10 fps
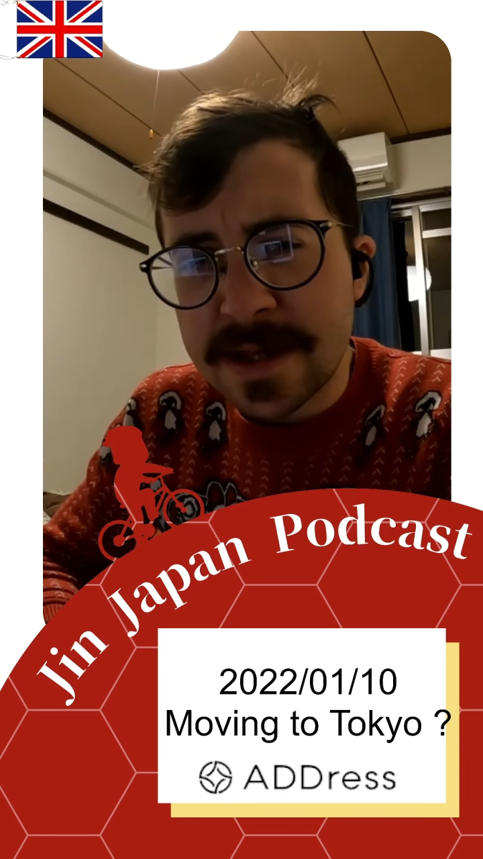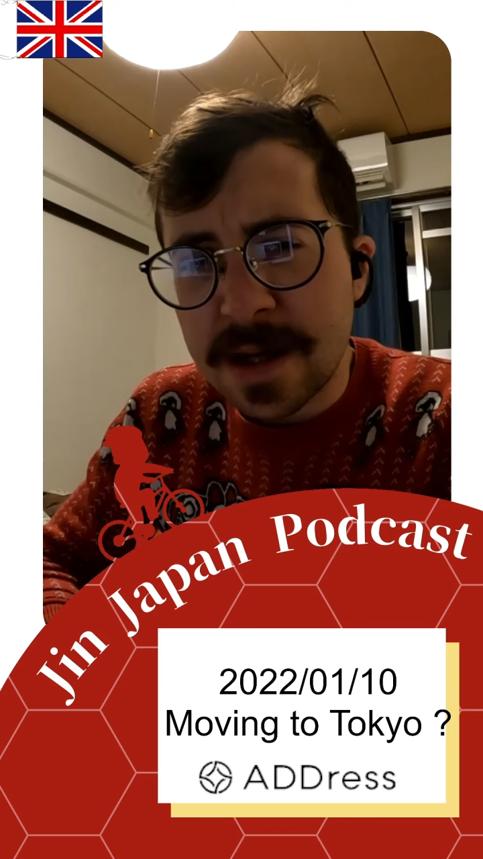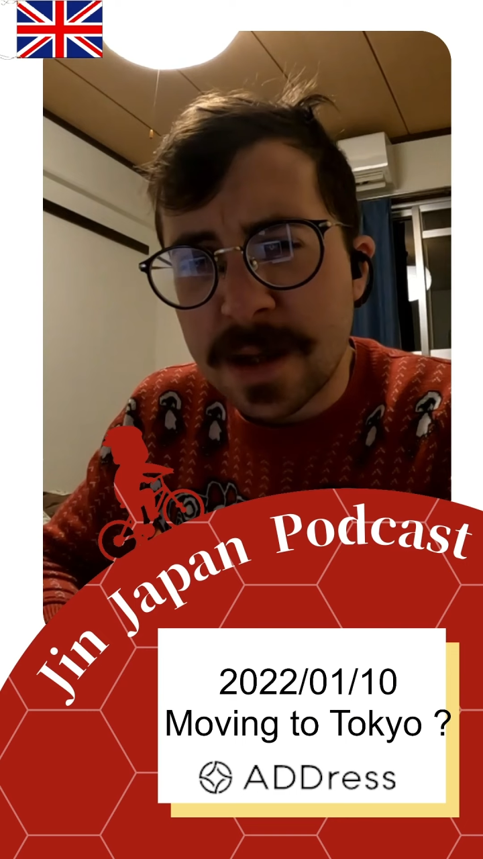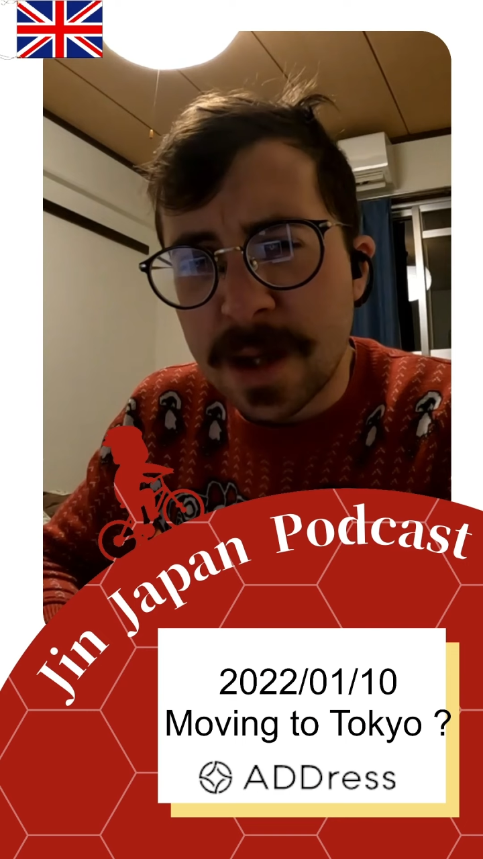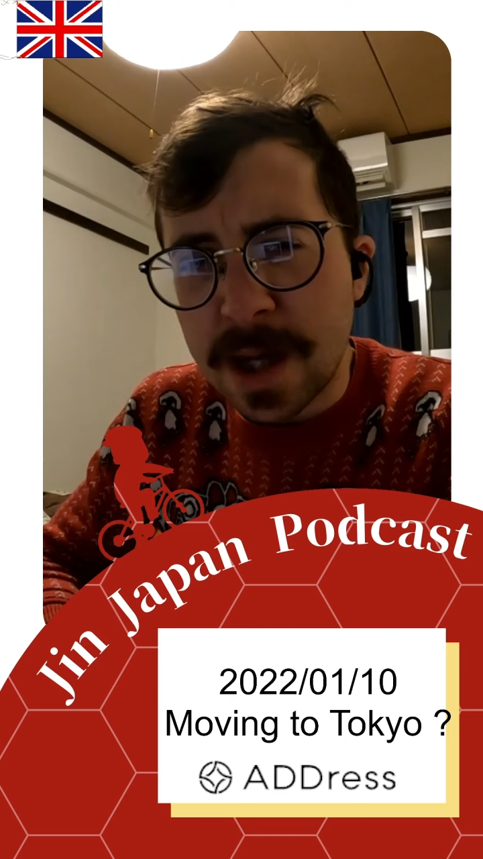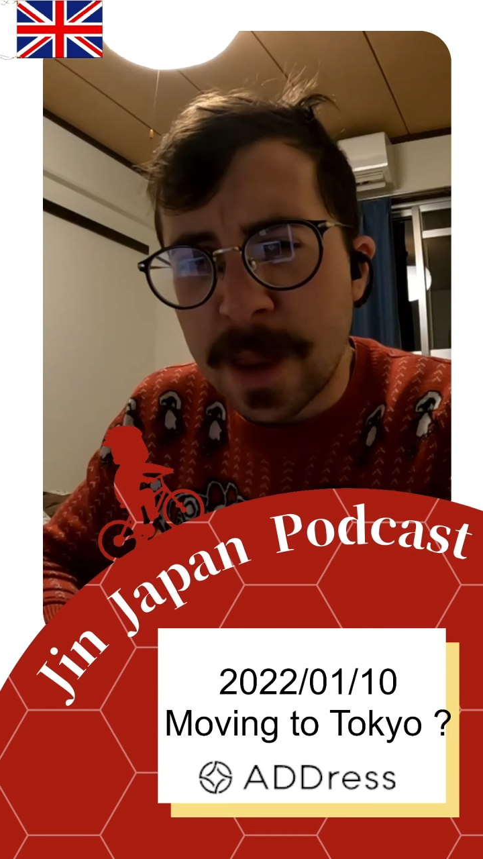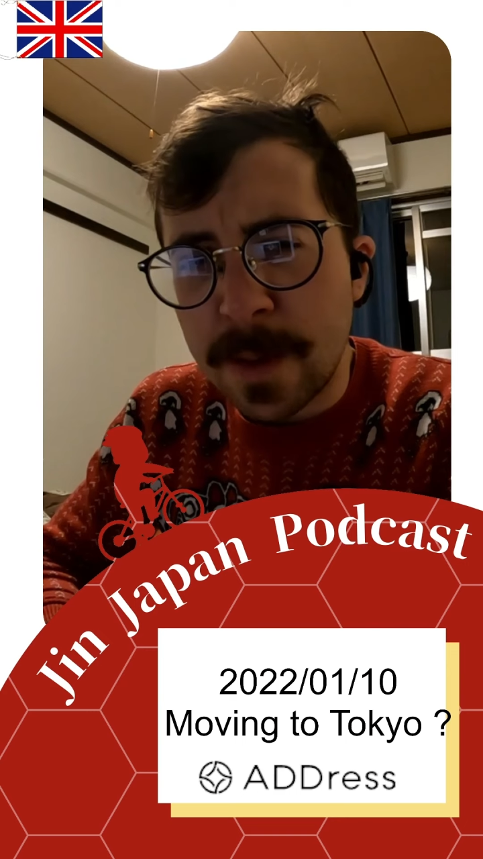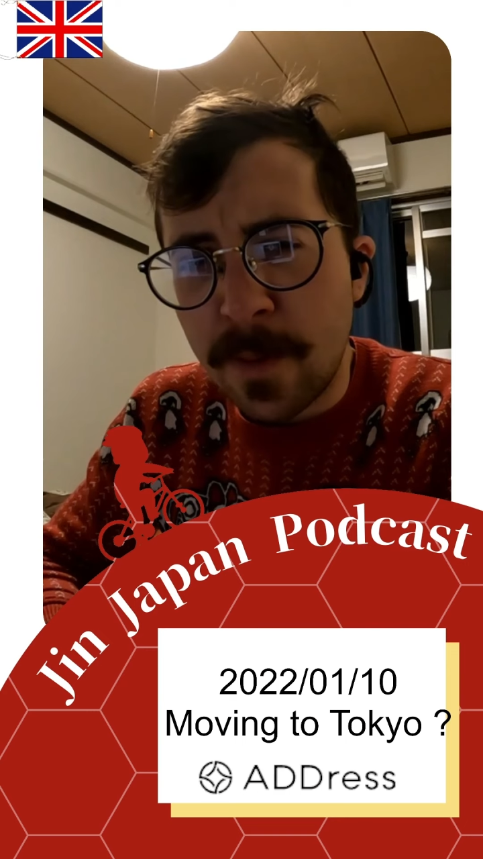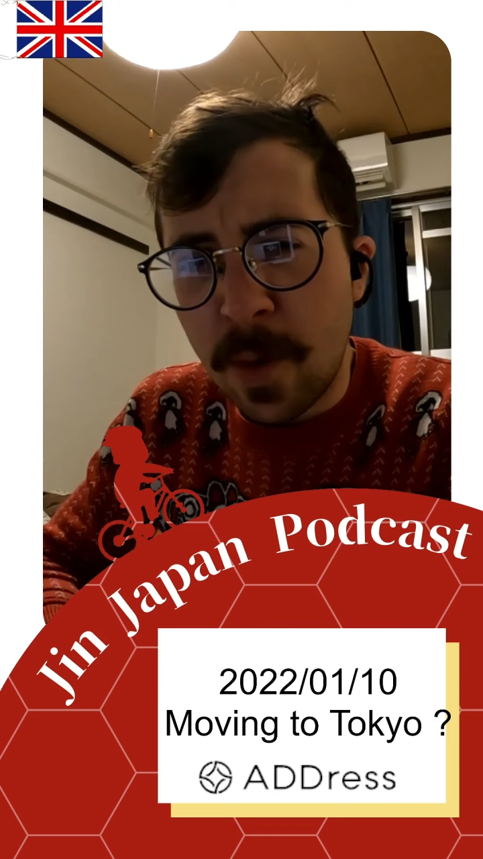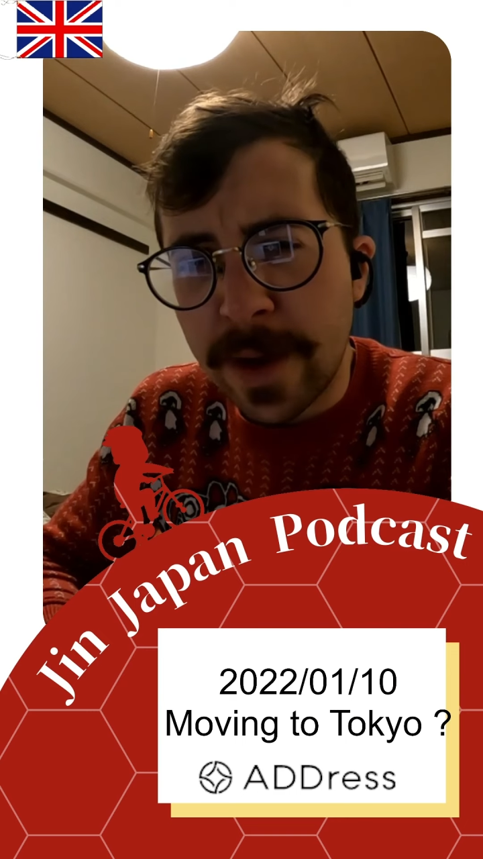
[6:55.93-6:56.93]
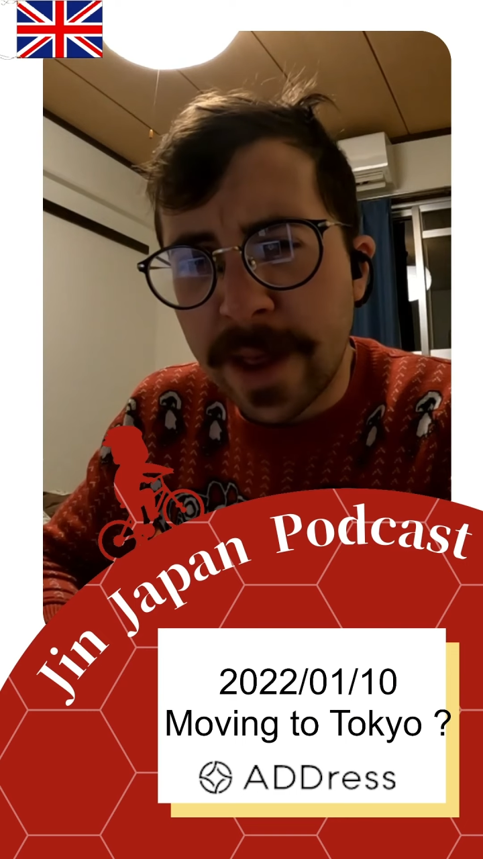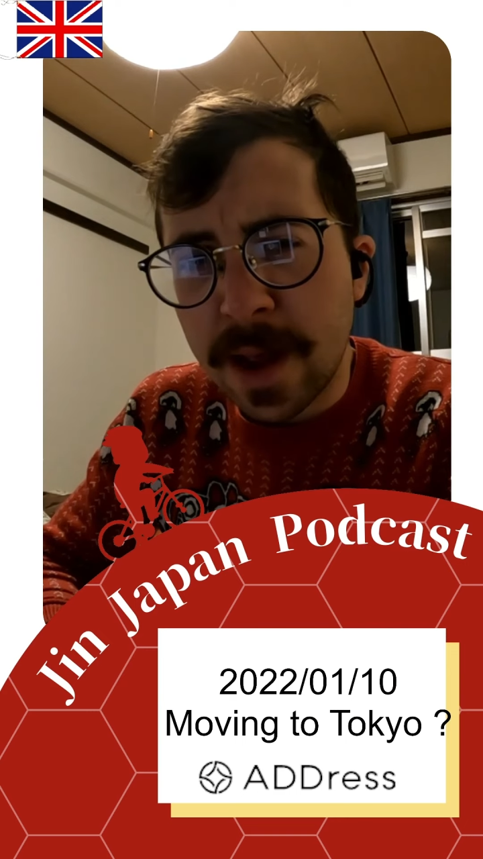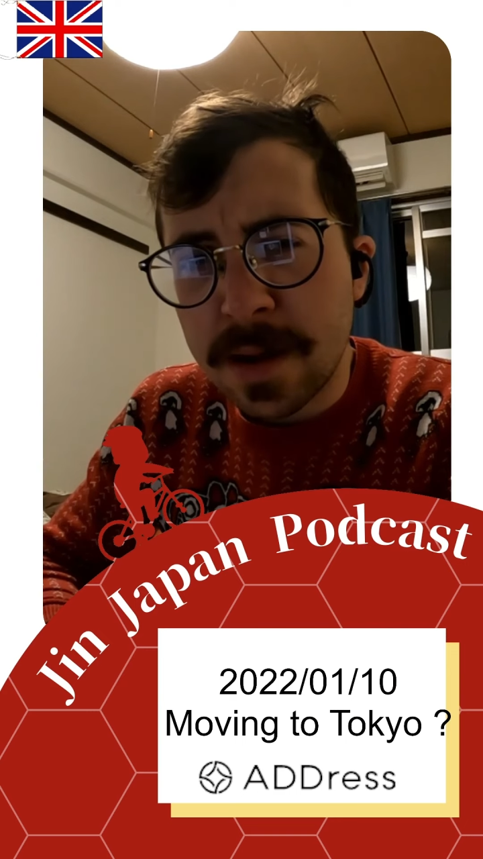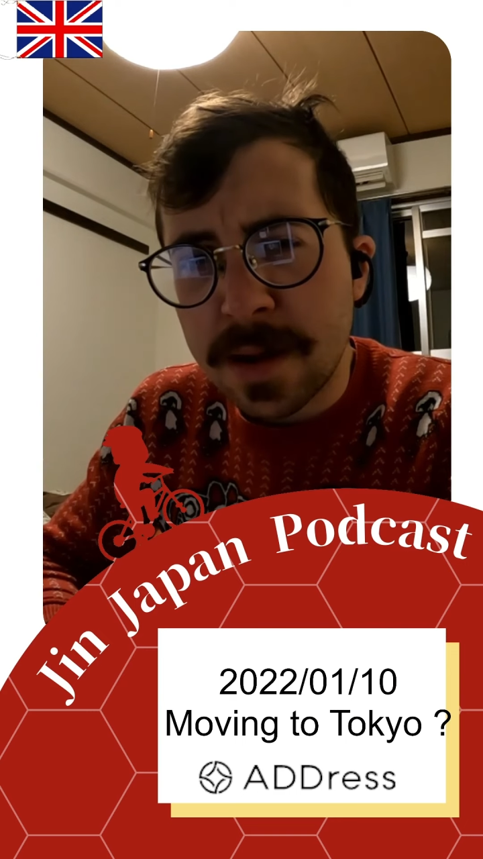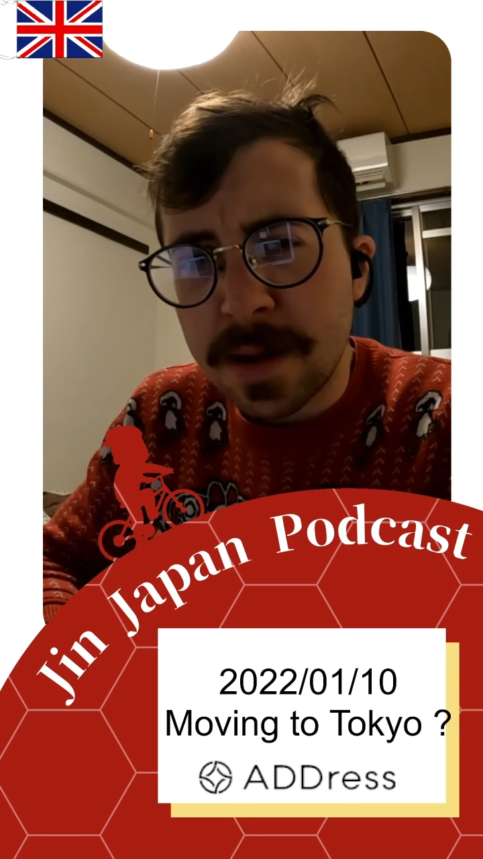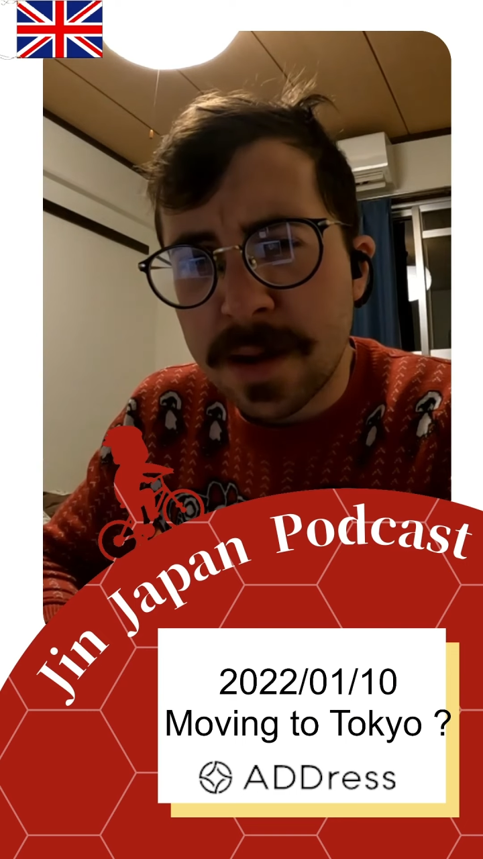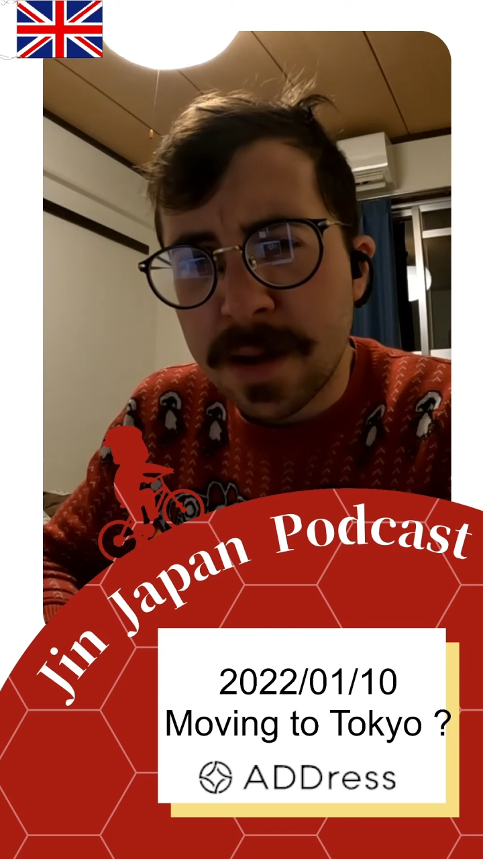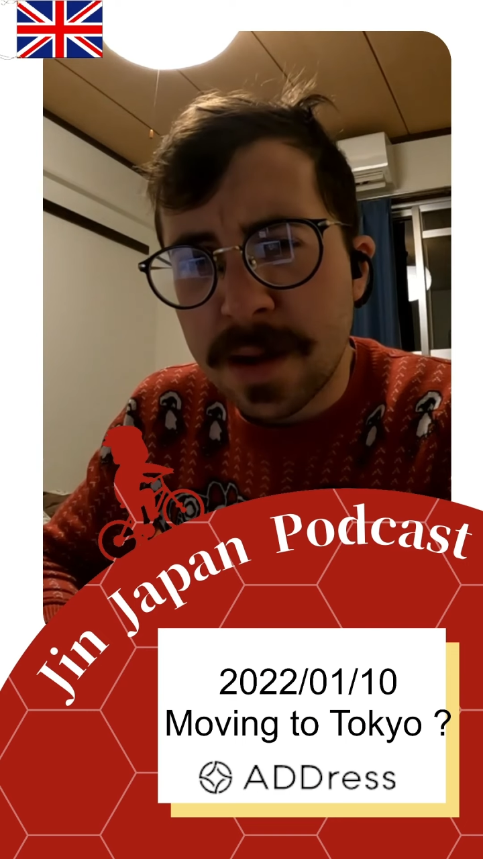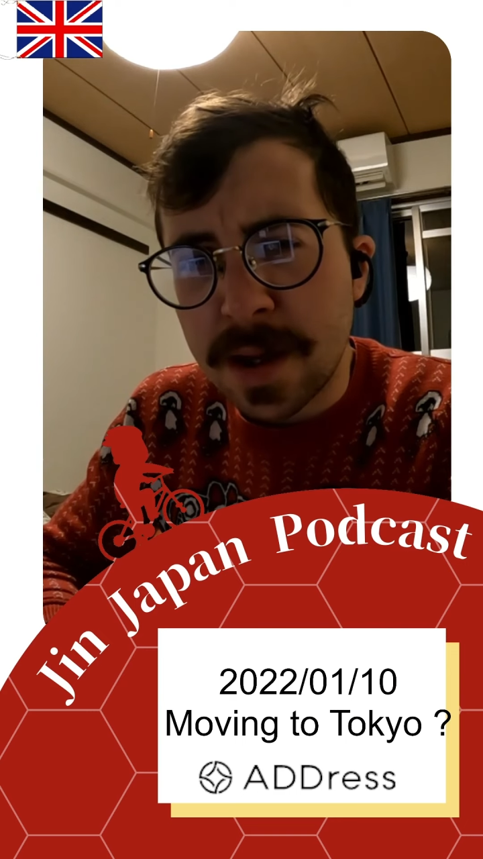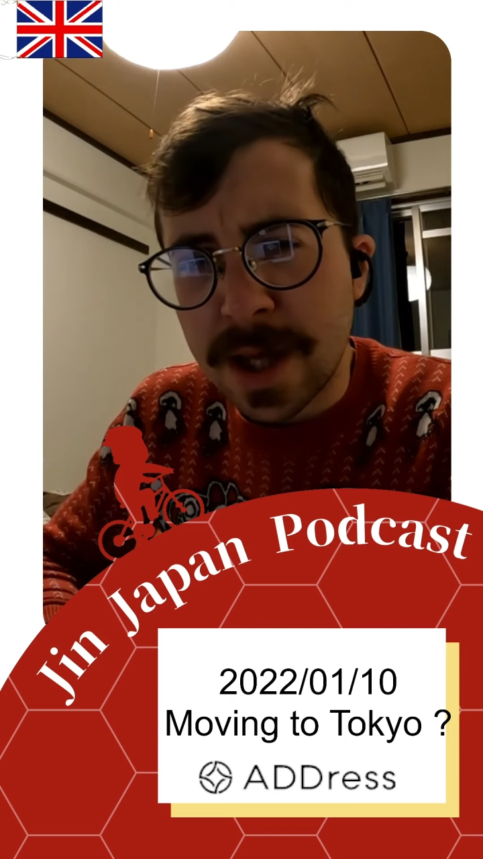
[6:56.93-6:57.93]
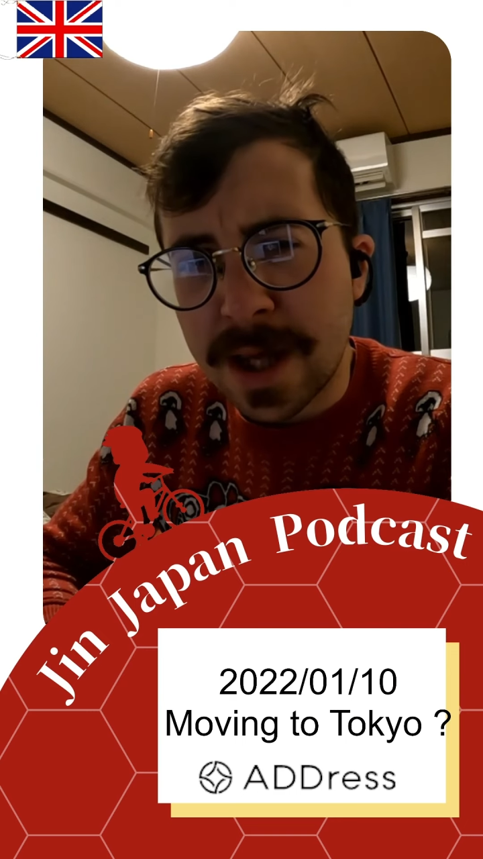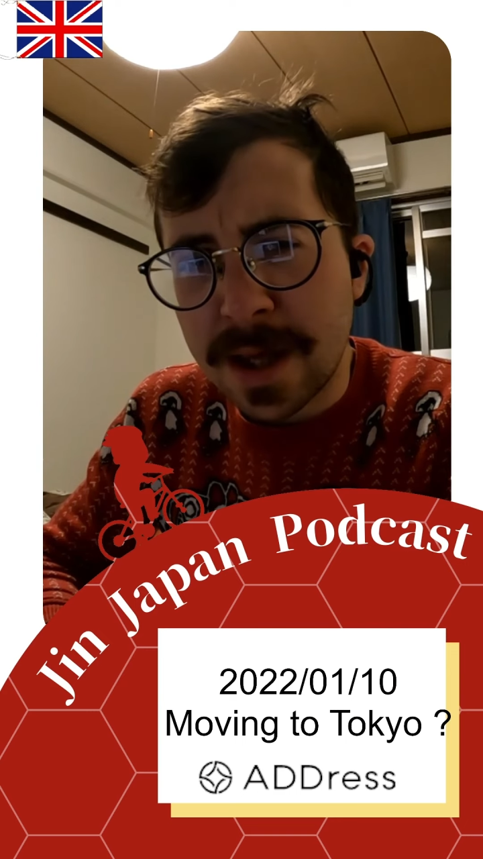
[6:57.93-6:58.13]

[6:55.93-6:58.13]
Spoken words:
Like, in the morning, like,